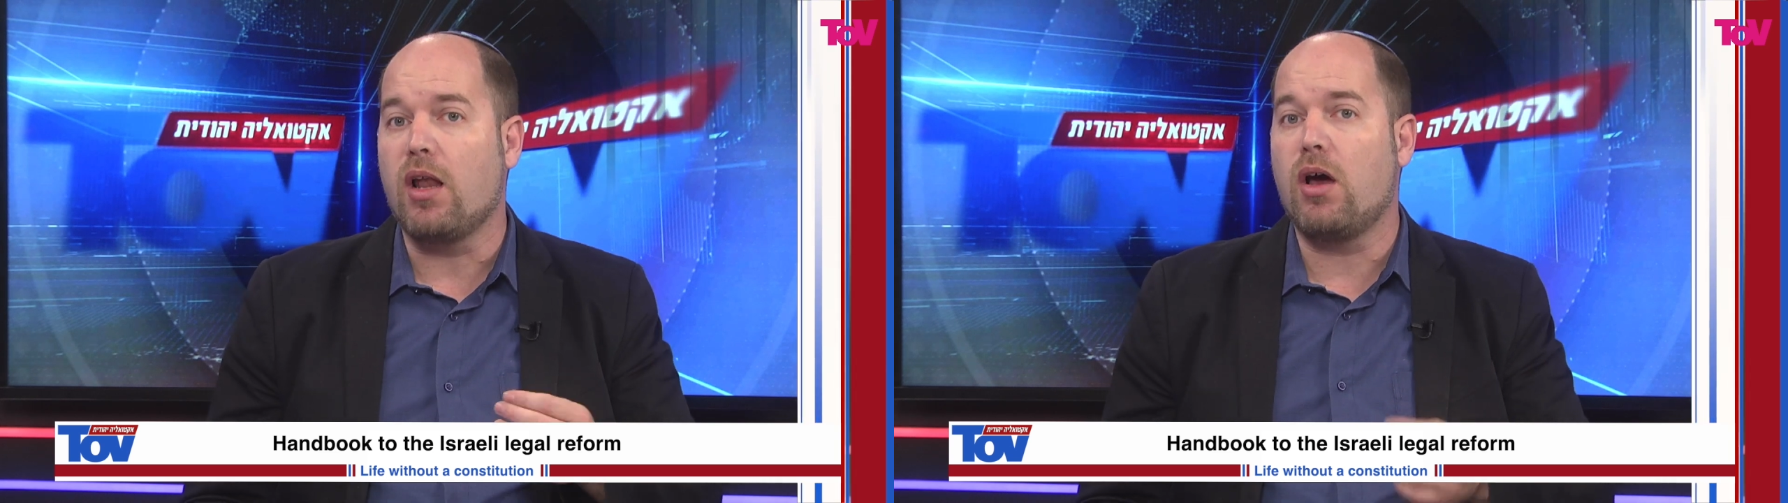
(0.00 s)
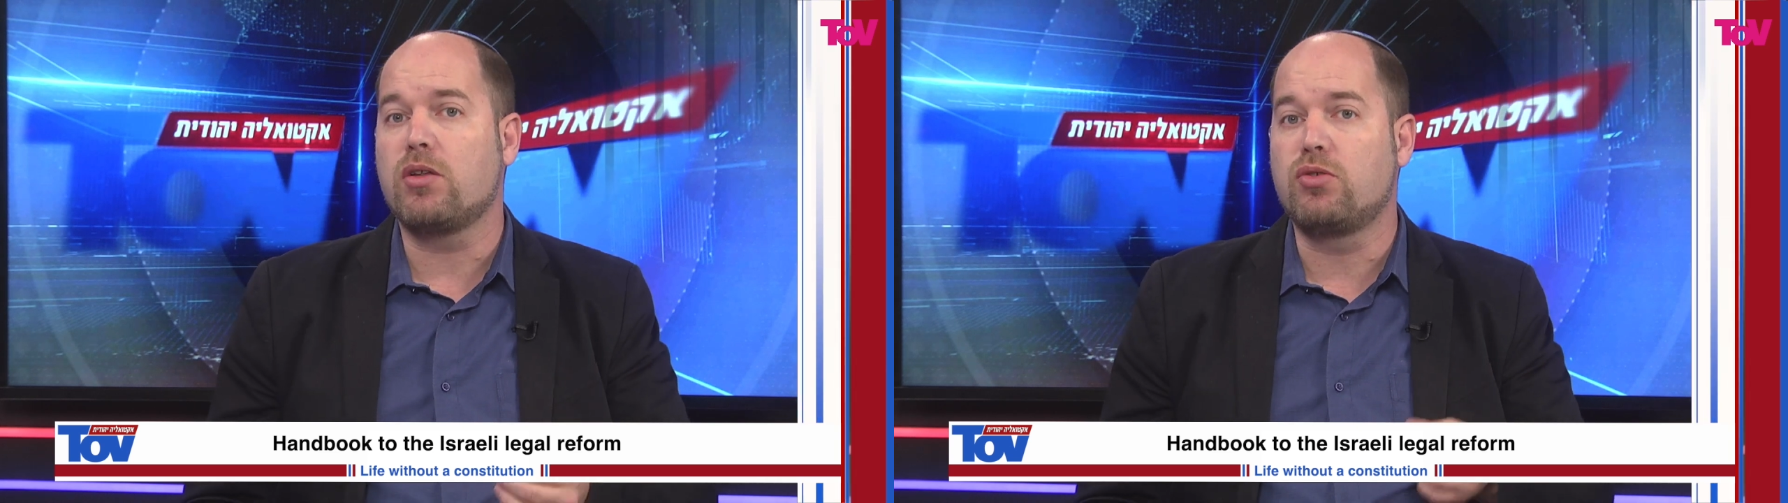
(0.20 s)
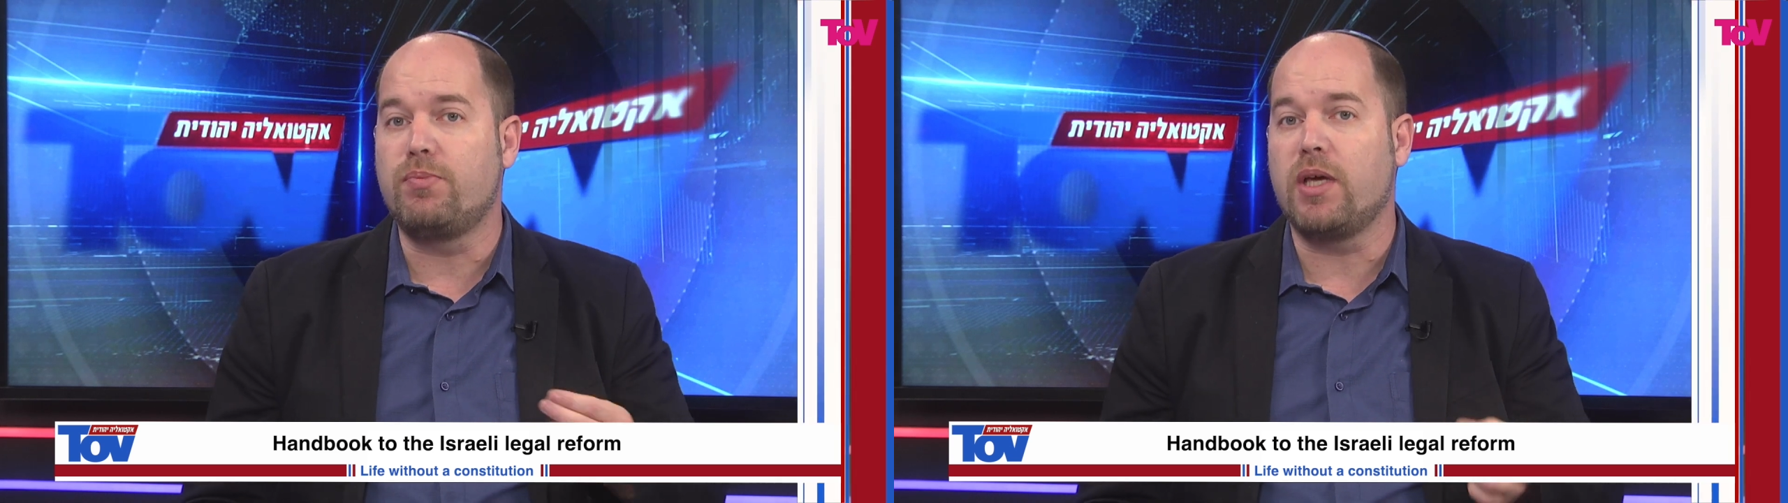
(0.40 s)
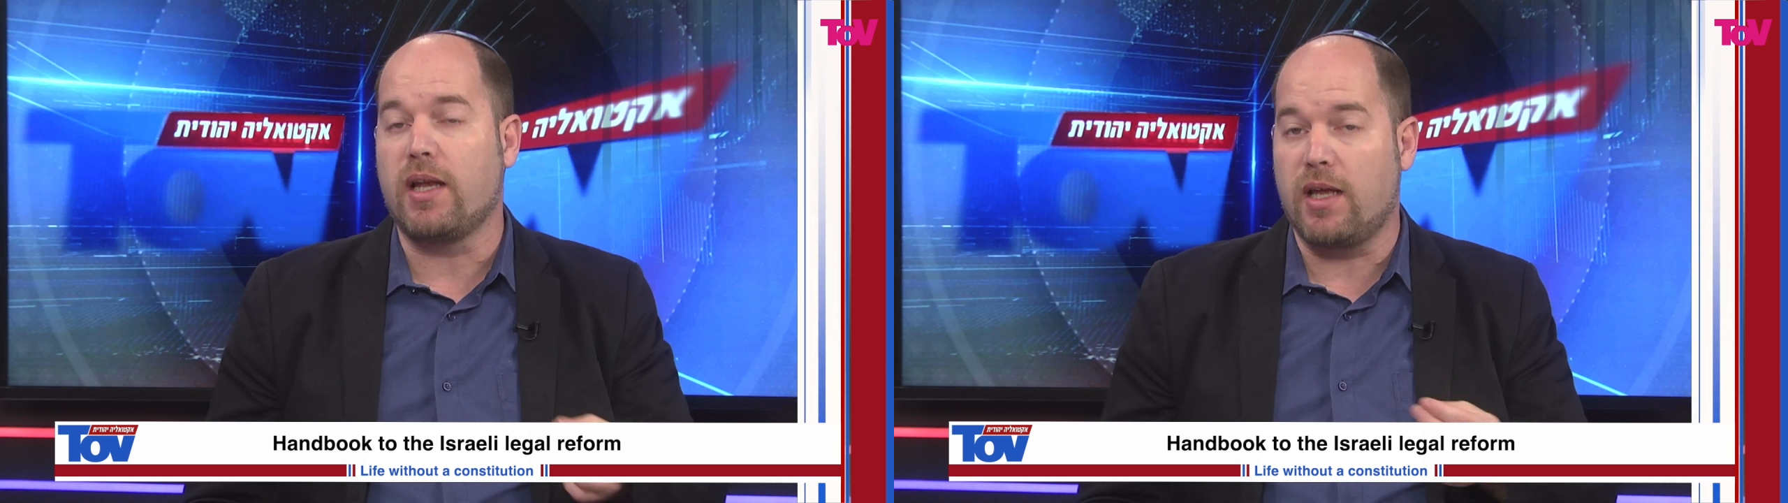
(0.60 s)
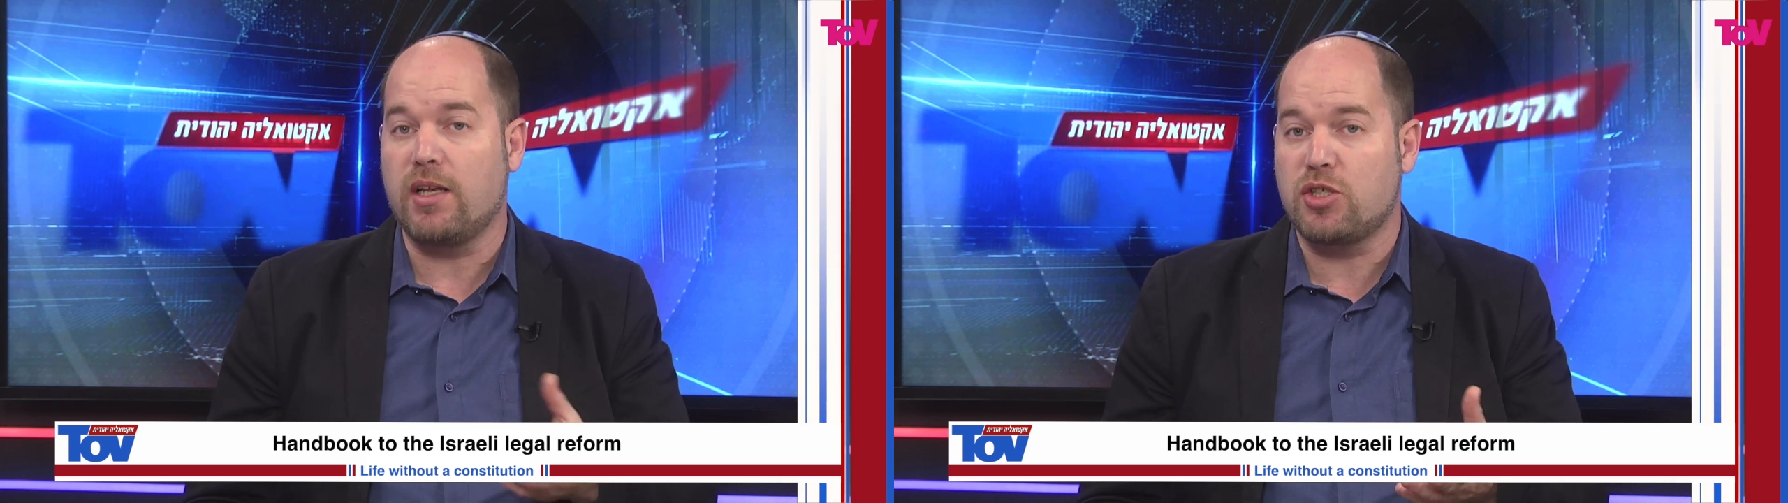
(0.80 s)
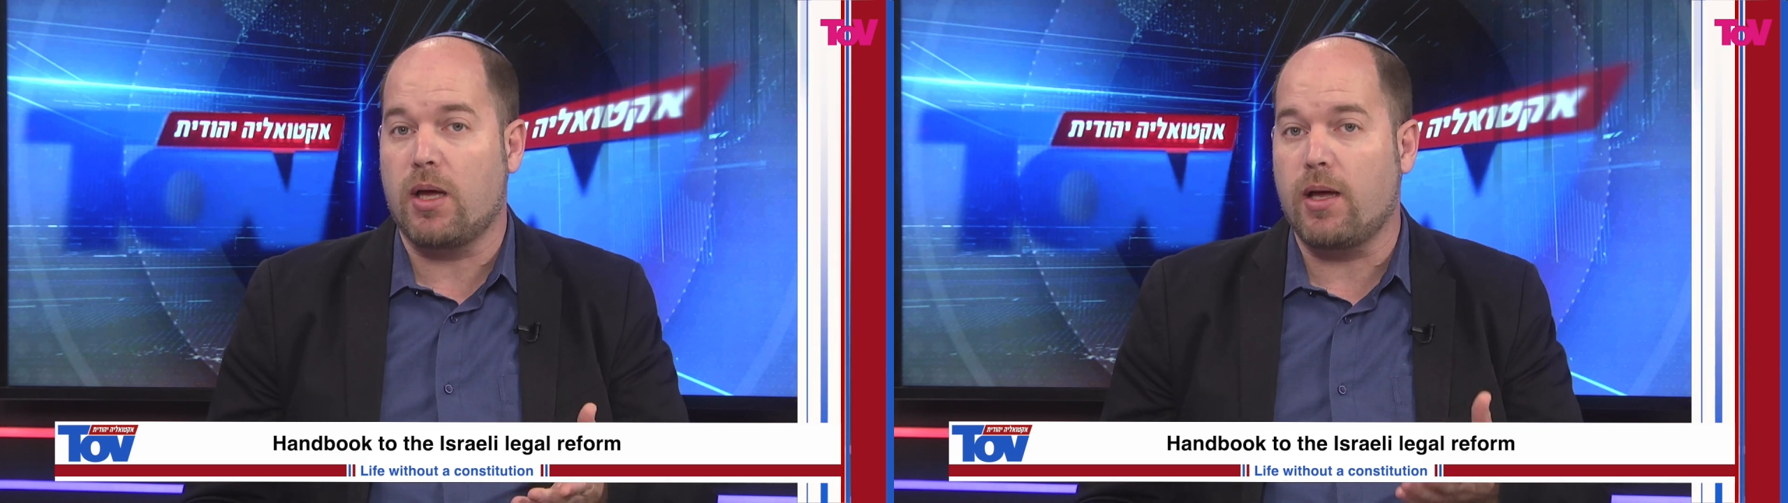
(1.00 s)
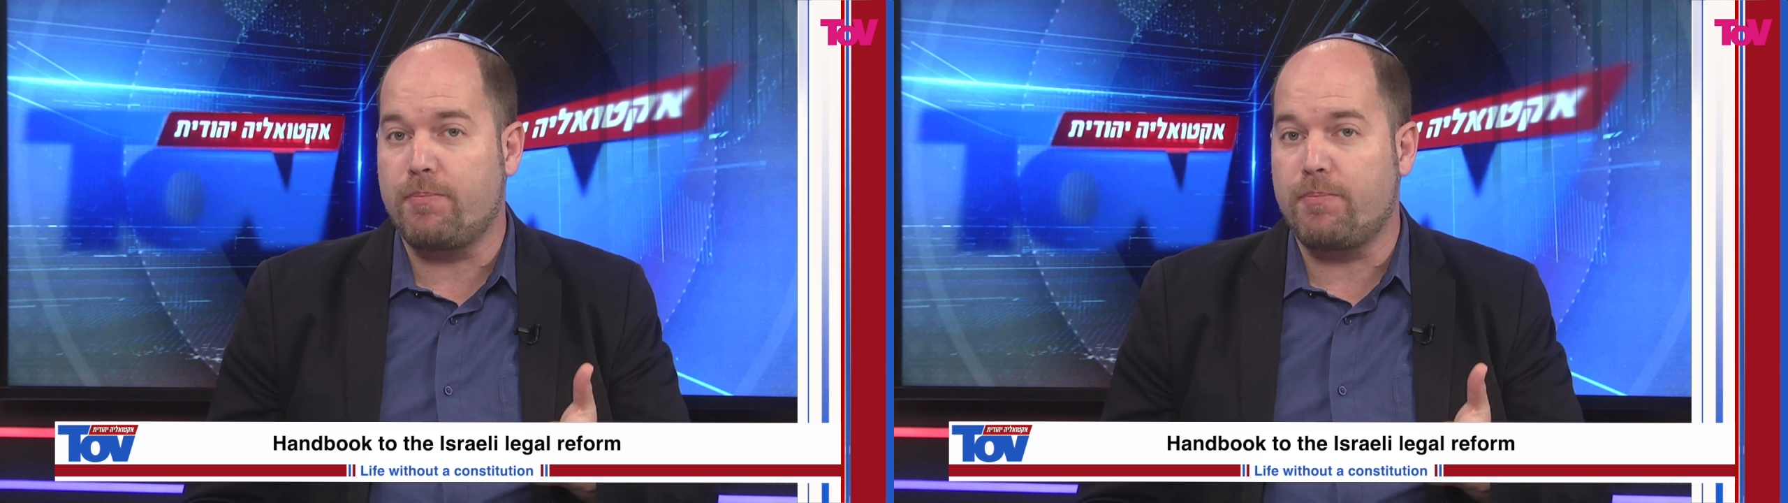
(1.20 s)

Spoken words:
law to be a